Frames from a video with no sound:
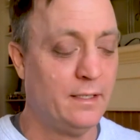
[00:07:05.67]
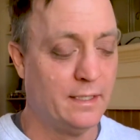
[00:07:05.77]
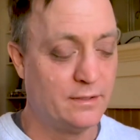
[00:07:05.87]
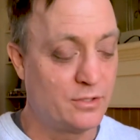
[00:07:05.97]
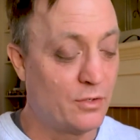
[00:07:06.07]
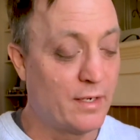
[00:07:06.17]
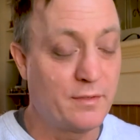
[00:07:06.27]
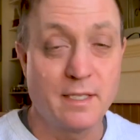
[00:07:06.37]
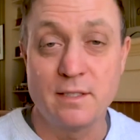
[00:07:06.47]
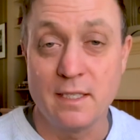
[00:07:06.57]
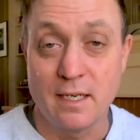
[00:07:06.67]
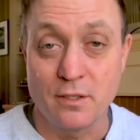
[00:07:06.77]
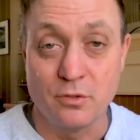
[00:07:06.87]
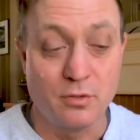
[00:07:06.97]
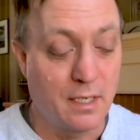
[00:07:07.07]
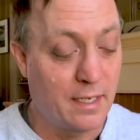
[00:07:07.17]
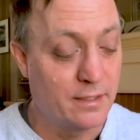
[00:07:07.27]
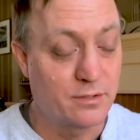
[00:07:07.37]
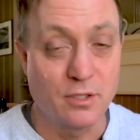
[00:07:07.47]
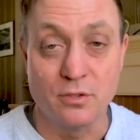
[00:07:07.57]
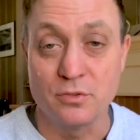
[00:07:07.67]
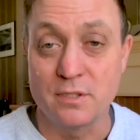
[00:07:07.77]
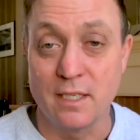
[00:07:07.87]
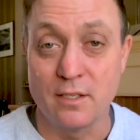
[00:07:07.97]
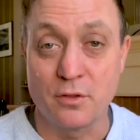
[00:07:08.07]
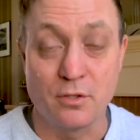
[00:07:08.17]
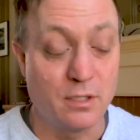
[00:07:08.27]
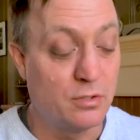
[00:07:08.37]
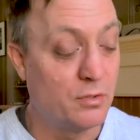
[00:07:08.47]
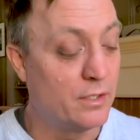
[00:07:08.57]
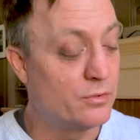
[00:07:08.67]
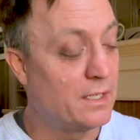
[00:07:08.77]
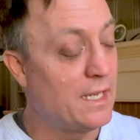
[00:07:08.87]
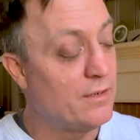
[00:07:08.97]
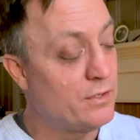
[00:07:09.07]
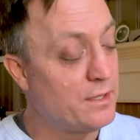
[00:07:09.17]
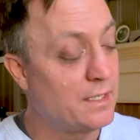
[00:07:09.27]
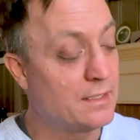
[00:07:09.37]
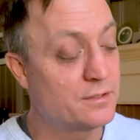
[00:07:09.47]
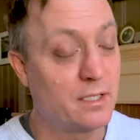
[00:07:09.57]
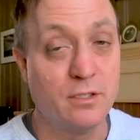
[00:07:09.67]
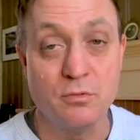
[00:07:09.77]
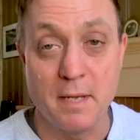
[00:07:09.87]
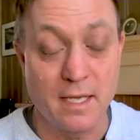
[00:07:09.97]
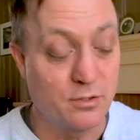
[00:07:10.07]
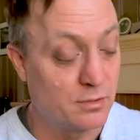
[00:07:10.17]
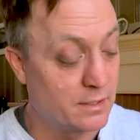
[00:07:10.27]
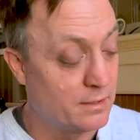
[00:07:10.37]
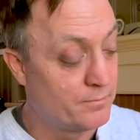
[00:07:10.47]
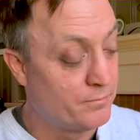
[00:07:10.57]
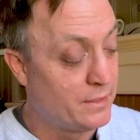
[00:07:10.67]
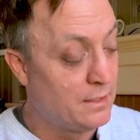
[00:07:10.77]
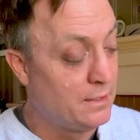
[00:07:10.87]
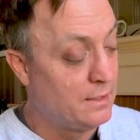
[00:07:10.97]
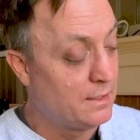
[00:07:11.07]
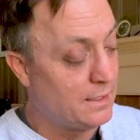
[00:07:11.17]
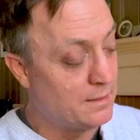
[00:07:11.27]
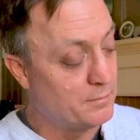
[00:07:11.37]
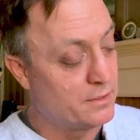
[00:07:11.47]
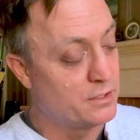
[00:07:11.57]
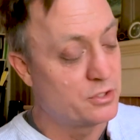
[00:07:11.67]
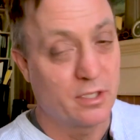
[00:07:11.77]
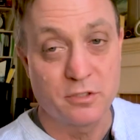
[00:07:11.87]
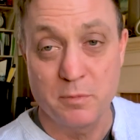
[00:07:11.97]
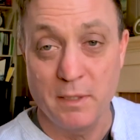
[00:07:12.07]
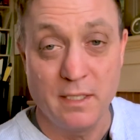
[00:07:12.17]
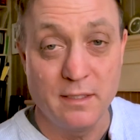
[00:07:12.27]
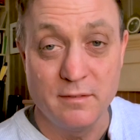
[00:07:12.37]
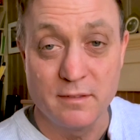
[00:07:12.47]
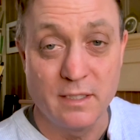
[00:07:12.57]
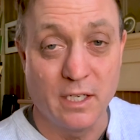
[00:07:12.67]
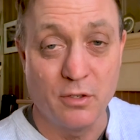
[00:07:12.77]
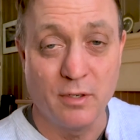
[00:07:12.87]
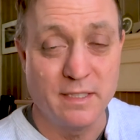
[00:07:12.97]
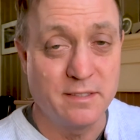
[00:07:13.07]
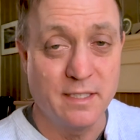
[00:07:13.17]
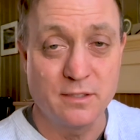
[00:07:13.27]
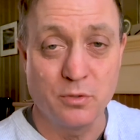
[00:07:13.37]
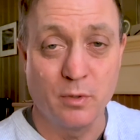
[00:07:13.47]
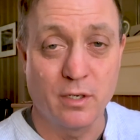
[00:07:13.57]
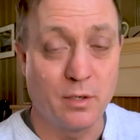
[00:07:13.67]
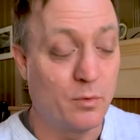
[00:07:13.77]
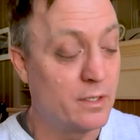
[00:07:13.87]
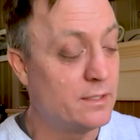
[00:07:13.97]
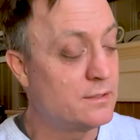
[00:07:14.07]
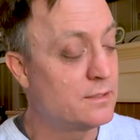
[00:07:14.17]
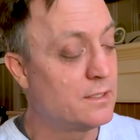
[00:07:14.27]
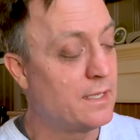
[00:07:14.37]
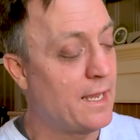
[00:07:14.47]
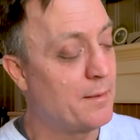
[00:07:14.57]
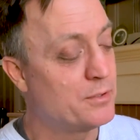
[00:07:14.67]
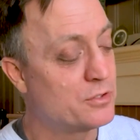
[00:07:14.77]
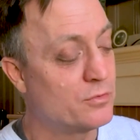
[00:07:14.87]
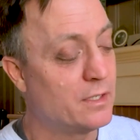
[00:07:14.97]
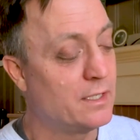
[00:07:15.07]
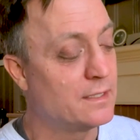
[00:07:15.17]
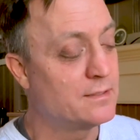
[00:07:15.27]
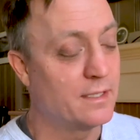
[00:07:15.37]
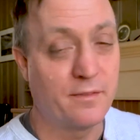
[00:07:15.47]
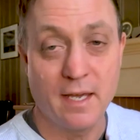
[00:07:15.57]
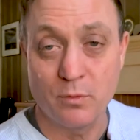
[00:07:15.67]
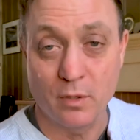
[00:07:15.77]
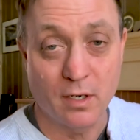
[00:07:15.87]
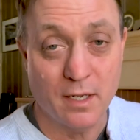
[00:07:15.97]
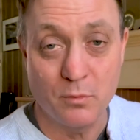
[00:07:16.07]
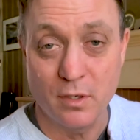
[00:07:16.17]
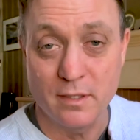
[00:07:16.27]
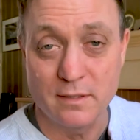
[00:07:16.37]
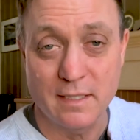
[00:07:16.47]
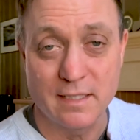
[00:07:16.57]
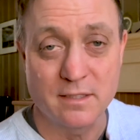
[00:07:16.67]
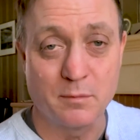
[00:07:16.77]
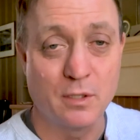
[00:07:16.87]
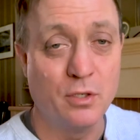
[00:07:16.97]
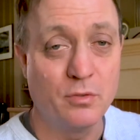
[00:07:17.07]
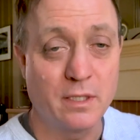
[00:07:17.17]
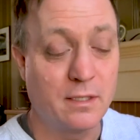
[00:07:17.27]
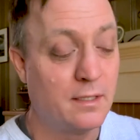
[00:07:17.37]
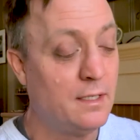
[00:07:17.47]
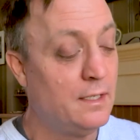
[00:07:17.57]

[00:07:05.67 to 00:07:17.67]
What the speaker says: And so I've got the auto ISO set at 3200. Everything else I do manually. The shutter speed, you know, I set it to where I want it. The aperture ring, I set that where I want it as I'm going.